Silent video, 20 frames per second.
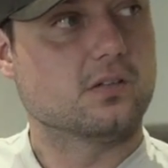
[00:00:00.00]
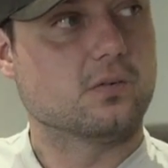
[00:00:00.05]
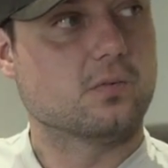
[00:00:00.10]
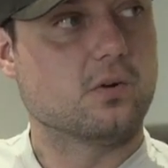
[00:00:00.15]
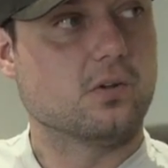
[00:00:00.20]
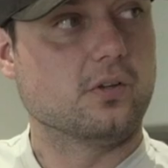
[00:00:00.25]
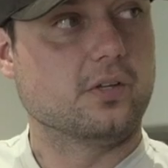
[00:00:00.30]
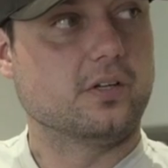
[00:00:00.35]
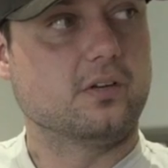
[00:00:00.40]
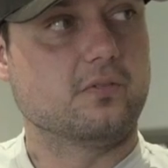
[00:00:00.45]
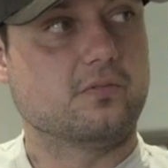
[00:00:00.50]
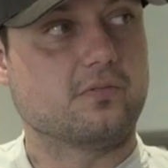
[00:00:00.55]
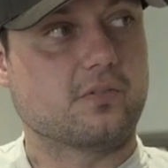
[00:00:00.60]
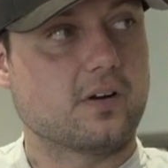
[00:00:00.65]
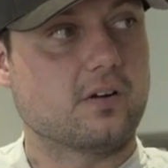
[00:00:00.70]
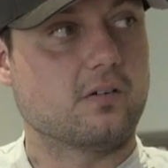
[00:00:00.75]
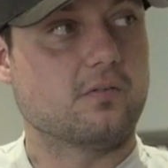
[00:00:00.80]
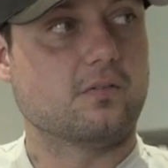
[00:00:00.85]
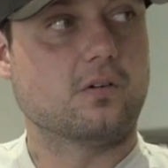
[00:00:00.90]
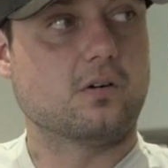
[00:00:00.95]
a really good
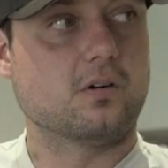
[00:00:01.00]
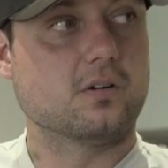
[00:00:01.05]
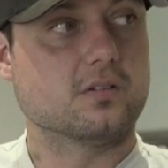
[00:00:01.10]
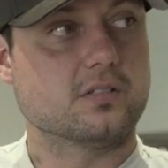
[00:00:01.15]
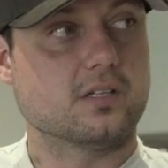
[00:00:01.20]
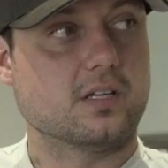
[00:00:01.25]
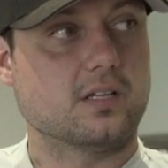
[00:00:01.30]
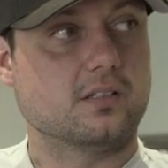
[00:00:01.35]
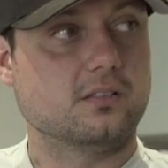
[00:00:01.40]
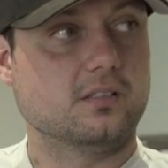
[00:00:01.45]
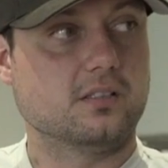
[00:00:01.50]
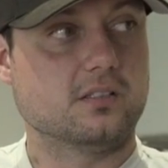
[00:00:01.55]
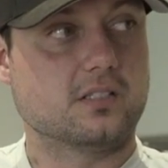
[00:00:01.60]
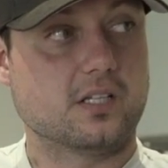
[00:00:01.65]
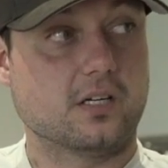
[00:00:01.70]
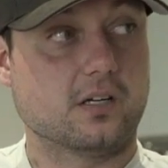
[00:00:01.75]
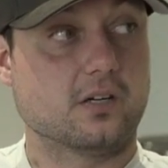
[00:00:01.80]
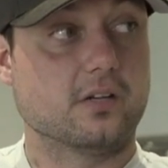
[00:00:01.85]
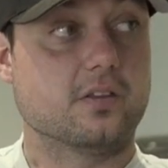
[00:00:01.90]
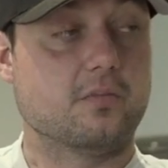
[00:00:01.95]
friend of ours that is
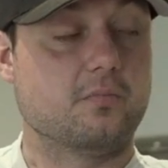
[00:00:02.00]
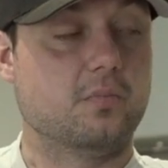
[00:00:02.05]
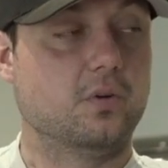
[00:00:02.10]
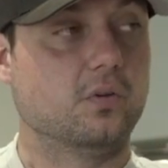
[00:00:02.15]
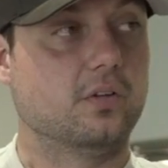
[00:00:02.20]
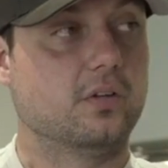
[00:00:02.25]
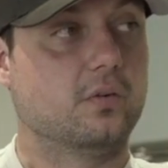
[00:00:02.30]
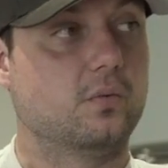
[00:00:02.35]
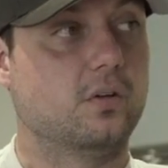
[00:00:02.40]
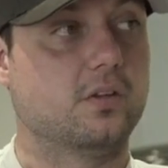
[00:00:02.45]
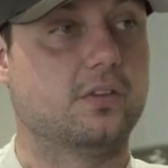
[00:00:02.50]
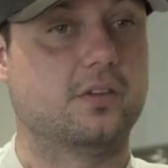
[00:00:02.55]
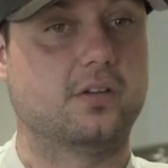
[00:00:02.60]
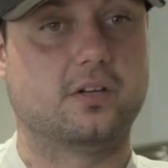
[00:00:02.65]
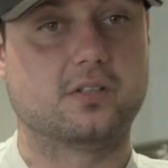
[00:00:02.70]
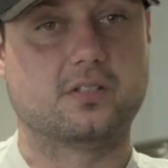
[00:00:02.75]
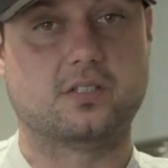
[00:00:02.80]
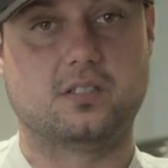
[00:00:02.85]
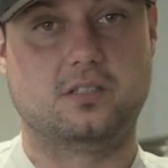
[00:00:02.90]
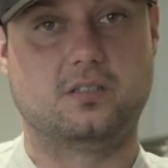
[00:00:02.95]
here in the building with us.